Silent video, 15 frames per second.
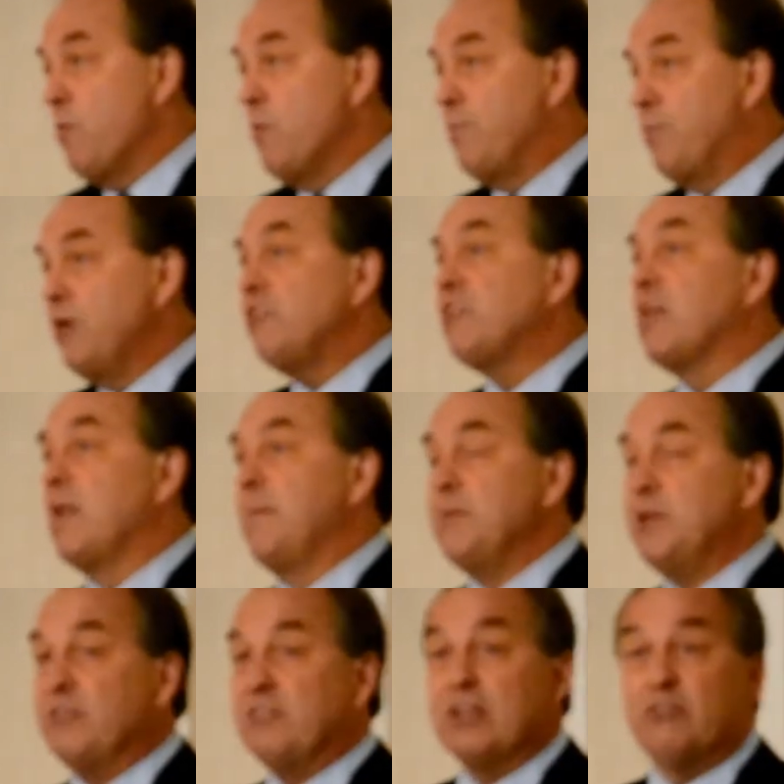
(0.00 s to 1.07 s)
British
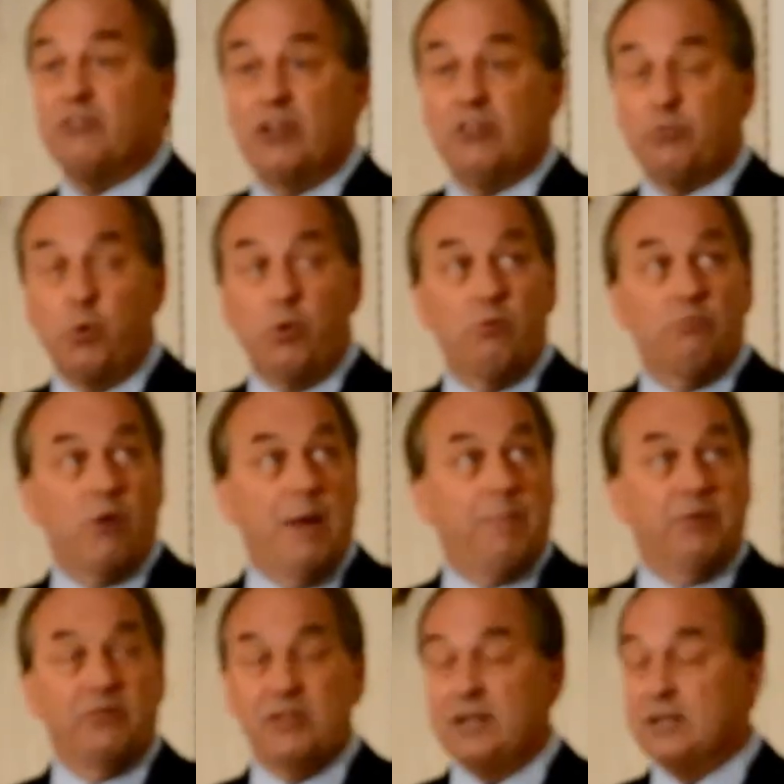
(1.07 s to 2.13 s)
Columbians' interests were
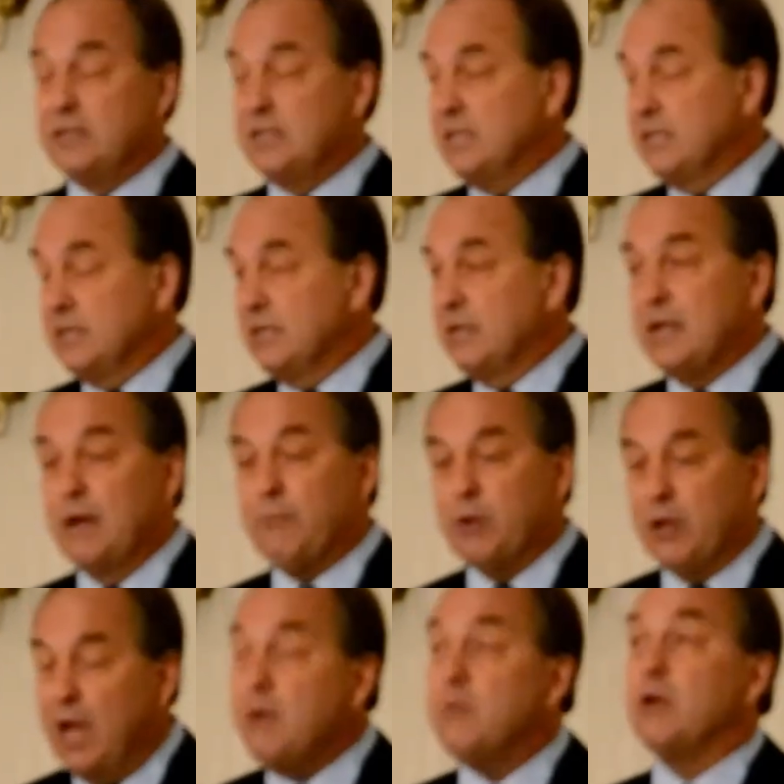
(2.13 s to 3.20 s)
represented in a, what
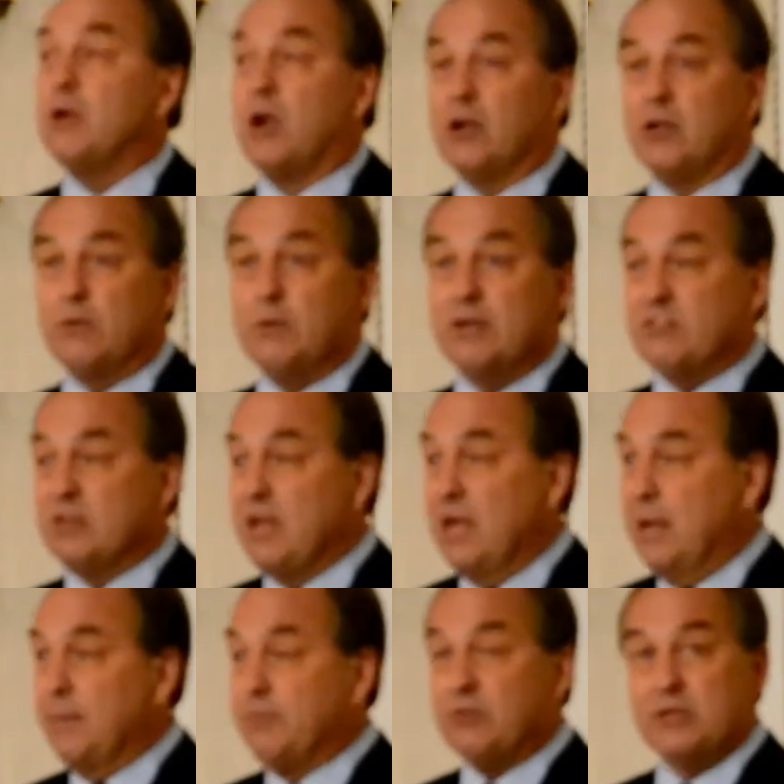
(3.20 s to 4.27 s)
I would argue is an
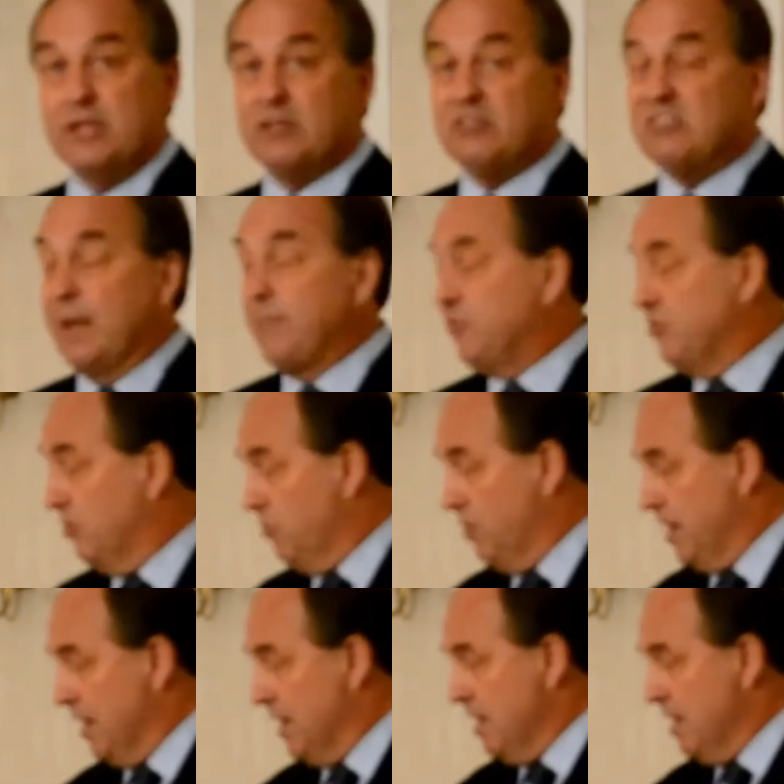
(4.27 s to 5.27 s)
absolutely exceptional way.